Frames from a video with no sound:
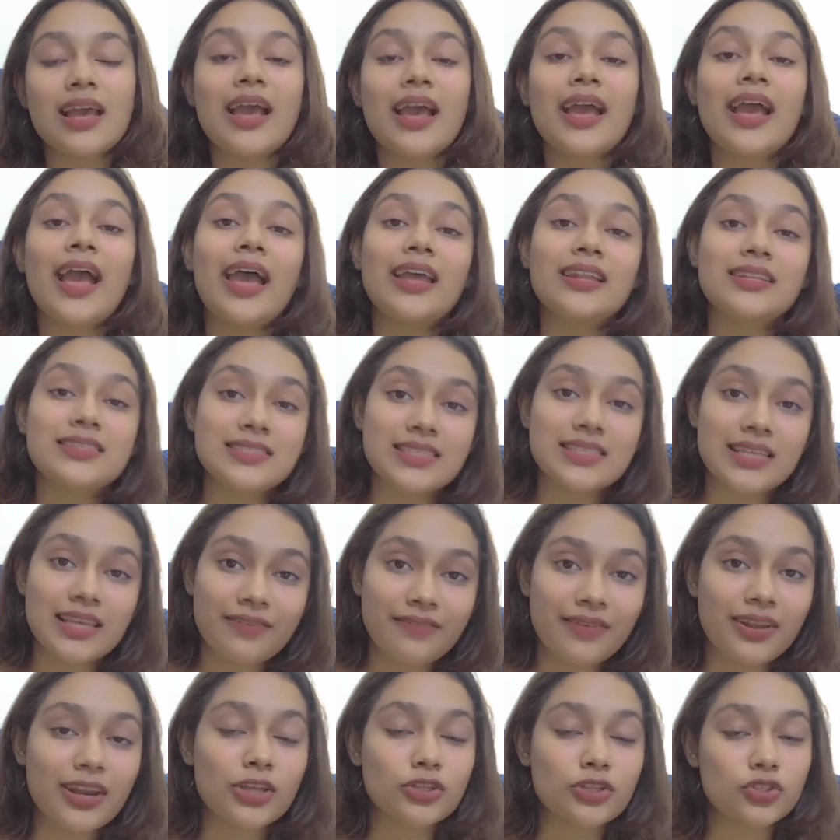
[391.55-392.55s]
and
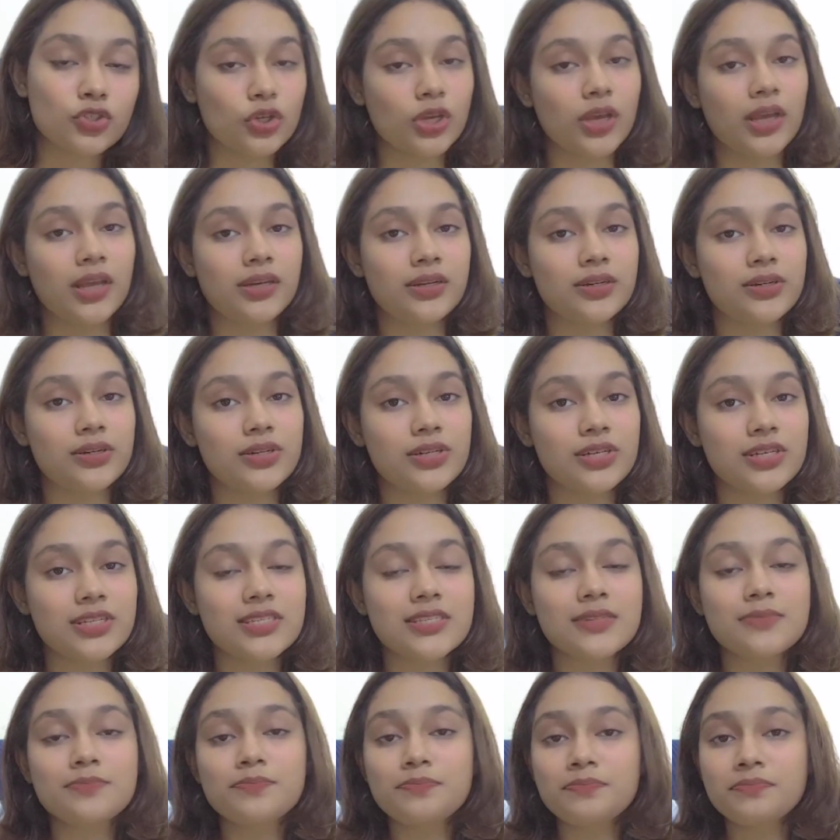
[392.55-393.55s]
even
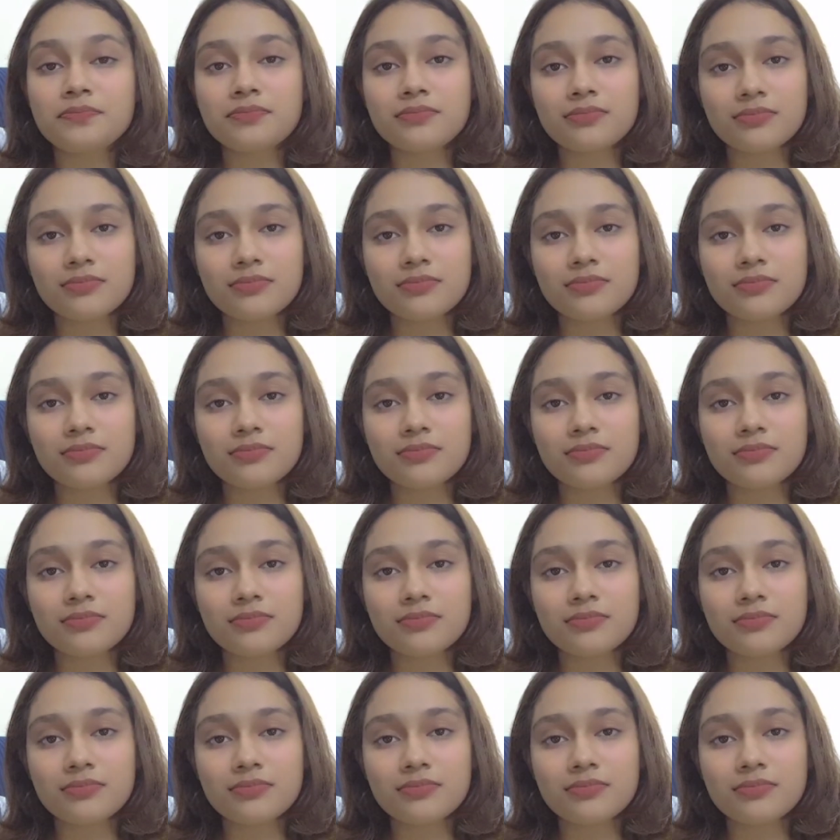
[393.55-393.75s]
educators,